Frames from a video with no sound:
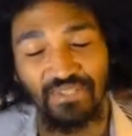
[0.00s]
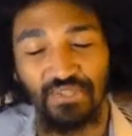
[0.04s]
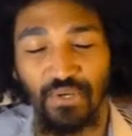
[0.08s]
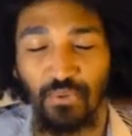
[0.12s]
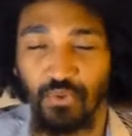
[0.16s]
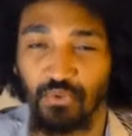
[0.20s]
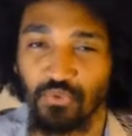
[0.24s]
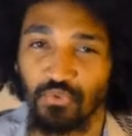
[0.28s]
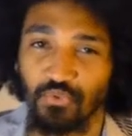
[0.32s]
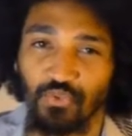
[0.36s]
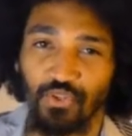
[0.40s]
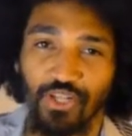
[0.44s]
So I
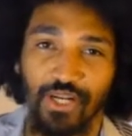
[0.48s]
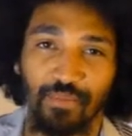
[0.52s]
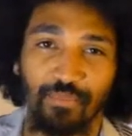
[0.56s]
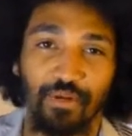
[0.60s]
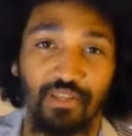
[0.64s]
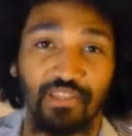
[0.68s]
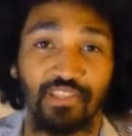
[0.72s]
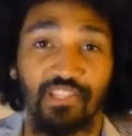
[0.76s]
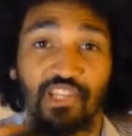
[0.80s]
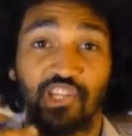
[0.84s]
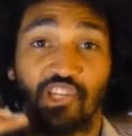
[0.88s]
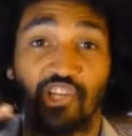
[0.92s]
want to talk
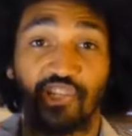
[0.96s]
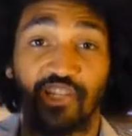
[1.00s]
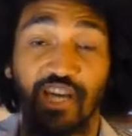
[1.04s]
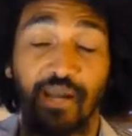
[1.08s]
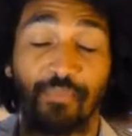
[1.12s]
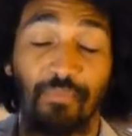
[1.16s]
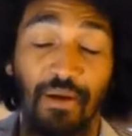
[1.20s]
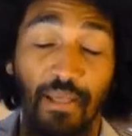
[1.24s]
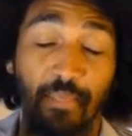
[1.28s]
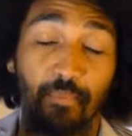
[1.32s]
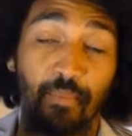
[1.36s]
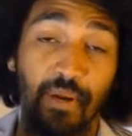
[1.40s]
about
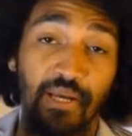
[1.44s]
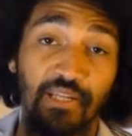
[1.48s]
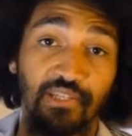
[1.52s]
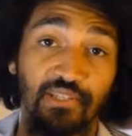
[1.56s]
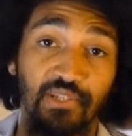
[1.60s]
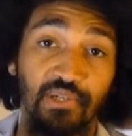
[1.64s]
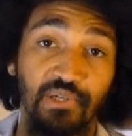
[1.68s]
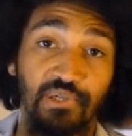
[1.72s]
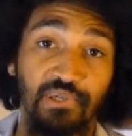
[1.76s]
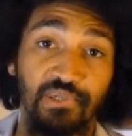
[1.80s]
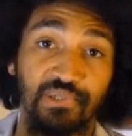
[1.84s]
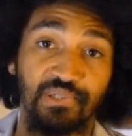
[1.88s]
digital matte
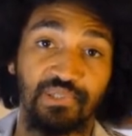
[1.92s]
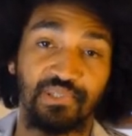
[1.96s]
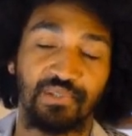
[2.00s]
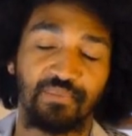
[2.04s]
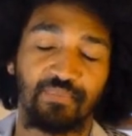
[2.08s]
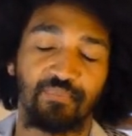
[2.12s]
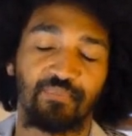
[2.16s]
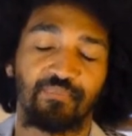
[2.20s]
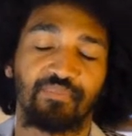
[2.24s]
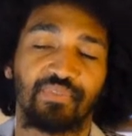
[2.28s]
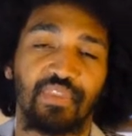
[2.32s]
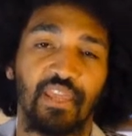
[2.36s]

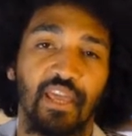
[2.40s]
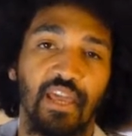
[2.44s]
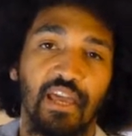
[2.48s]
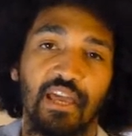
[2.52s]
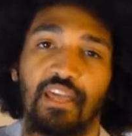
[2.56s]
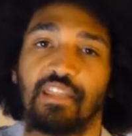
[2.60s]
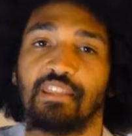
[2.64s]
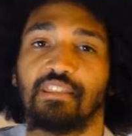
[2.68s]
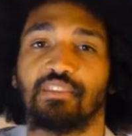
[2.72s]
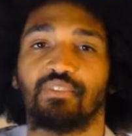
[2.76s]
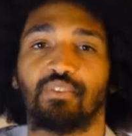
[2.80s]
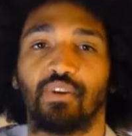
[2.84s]
painters
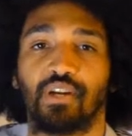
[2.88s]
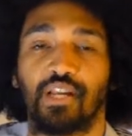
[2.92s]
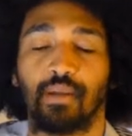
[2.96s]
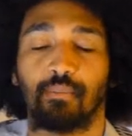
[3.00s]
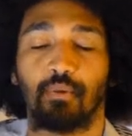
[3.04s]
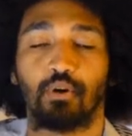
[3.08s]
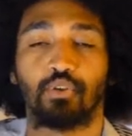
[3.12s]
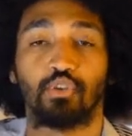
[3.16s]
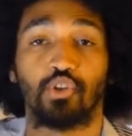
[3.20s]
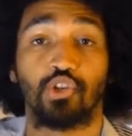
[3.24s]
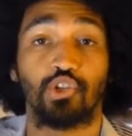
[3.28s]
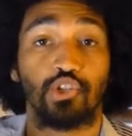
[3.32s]
and talk
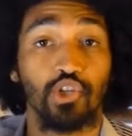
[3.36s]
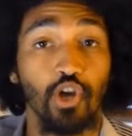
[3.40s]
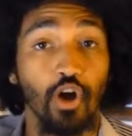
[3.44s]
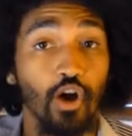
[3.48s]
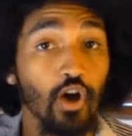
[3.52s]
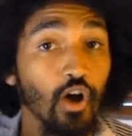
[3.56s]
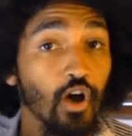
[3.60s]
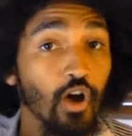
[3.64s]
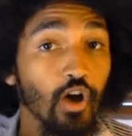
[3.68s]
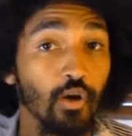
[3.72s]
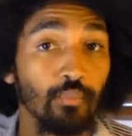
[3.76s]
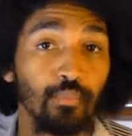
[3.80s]
about the
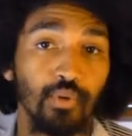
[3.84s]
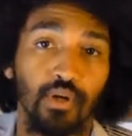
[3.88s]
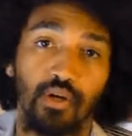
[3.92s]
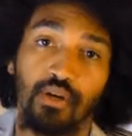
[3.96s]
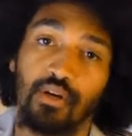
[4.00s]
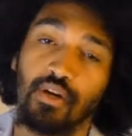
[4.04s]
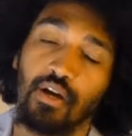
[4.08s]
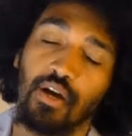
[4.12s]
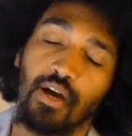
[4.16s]
job,